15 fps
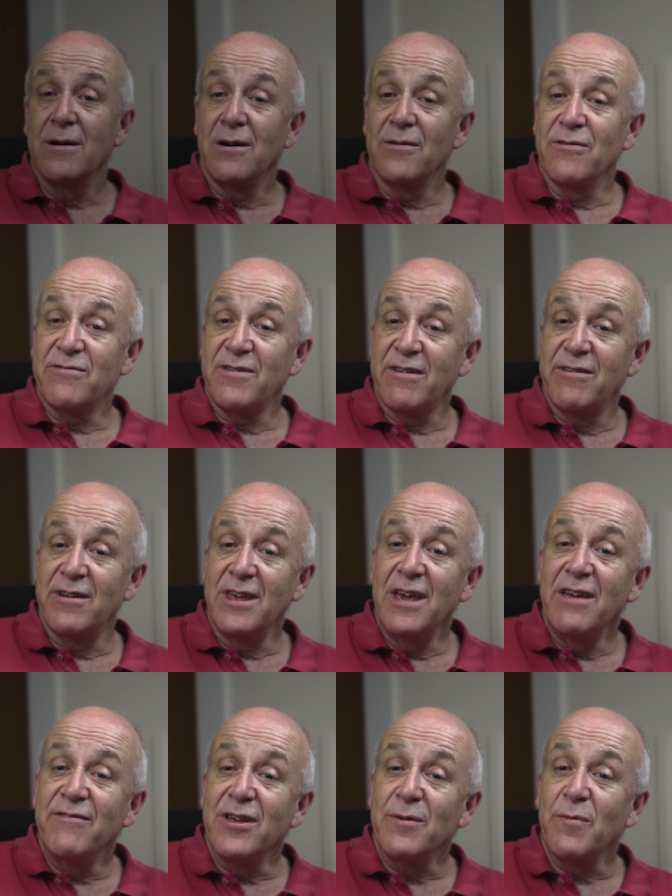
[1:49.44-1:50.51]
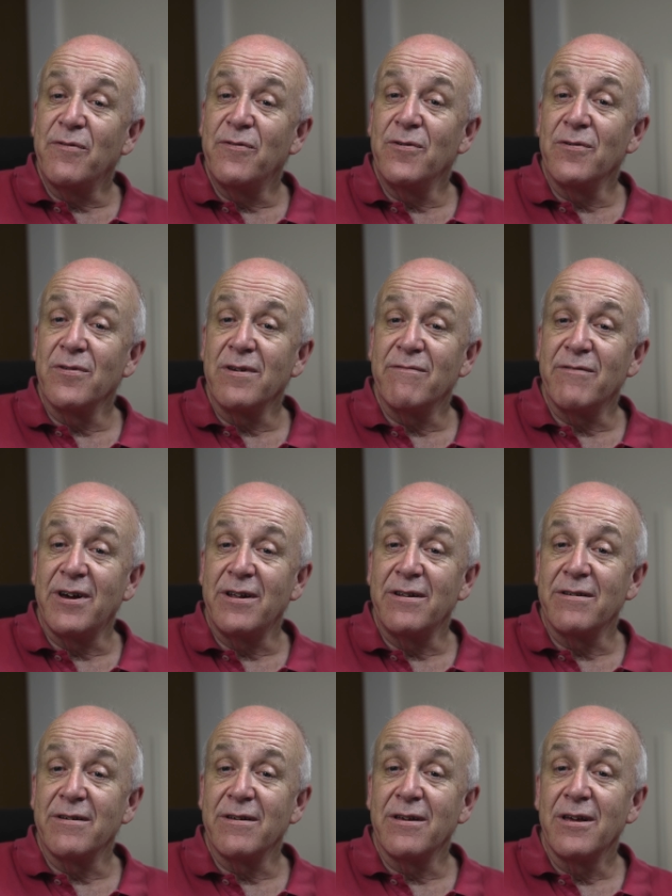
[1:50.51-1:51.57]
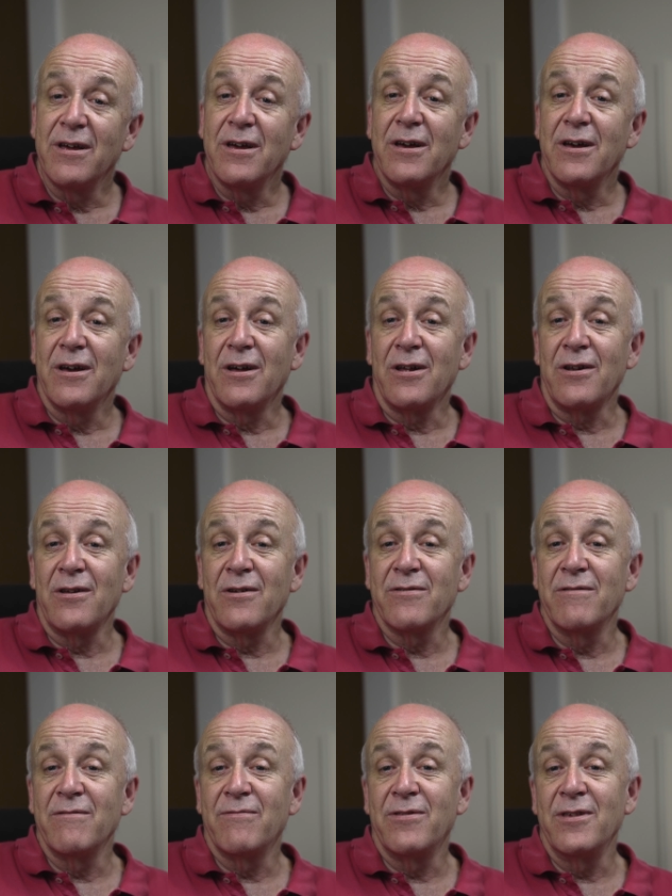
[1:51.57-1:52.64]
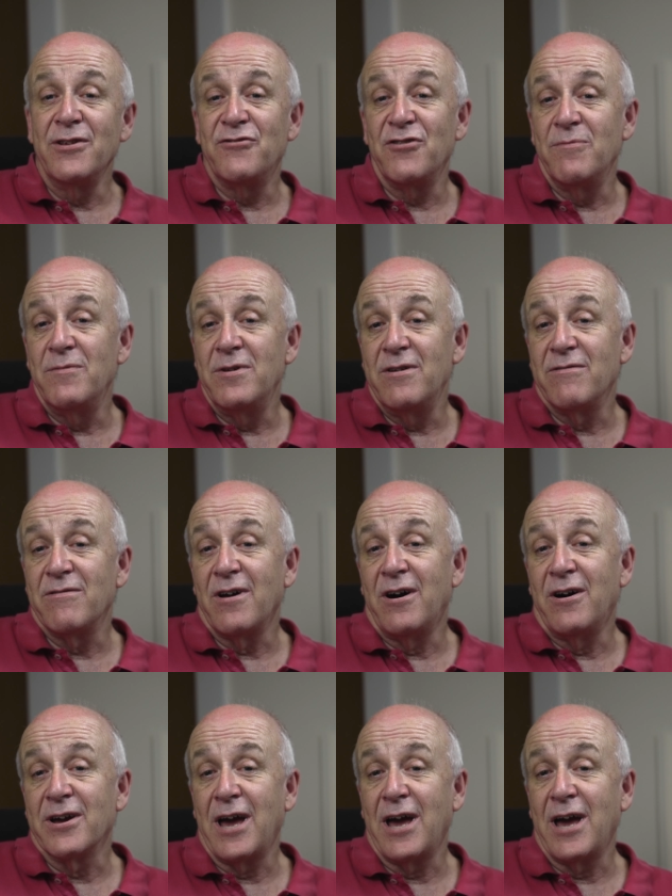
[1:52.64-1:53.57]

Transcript: On the Saturday evening before the event, a lot of the Jimnys are